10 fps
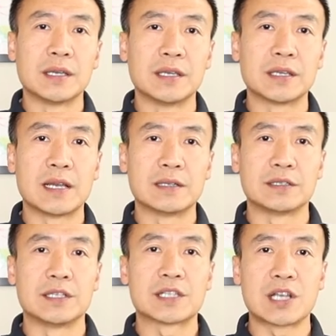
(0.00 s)

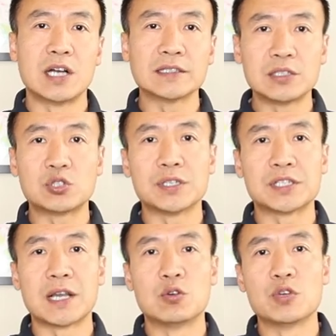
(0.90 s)
Its
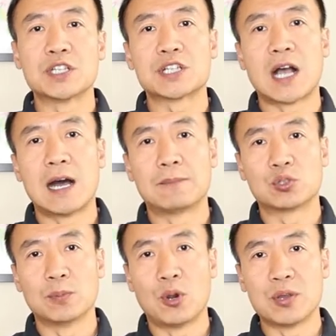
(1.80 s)
concentration can reach
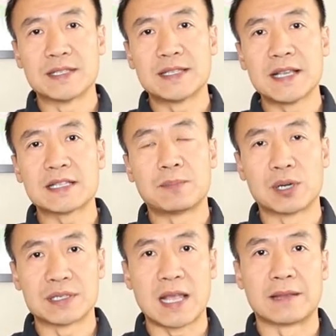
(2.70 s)
up to
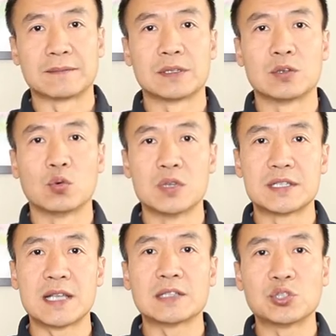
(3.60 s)
0.6% when
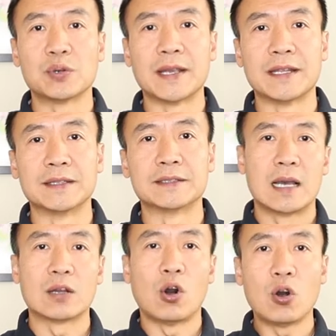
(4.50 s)
saturated.
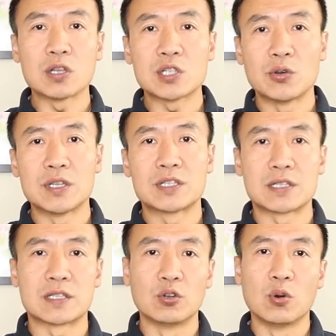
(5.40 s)
And also
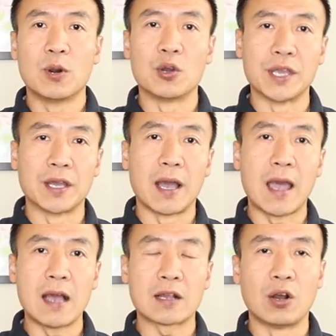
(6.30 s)
it's soluble in
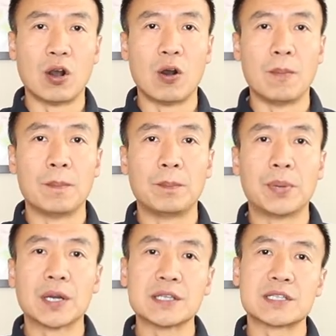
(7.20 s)
alcohol,
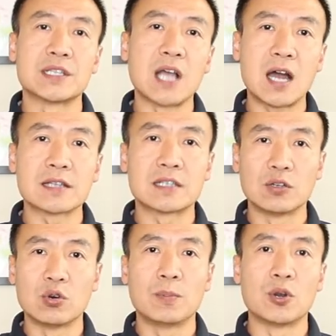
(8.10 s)
but it's not
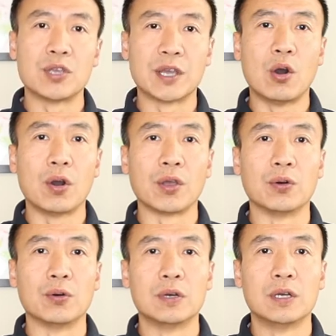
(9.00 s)
soluble in oil.